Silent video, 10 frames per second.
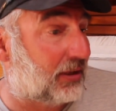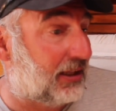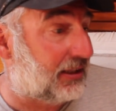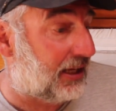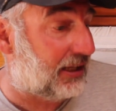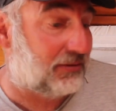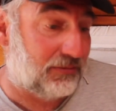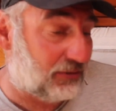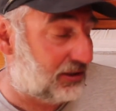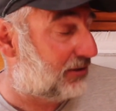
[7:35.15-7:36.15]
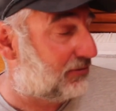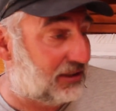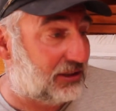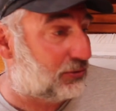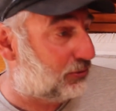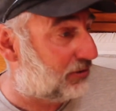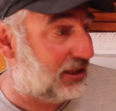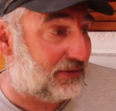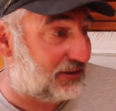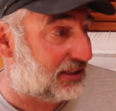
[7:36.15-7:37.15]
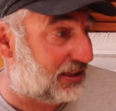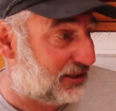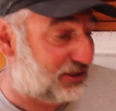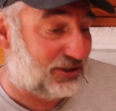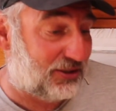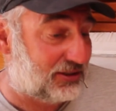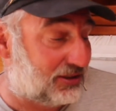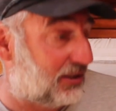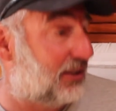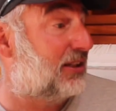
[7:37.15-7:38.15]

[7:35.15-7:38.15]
again, when it's all ready, steady and nice,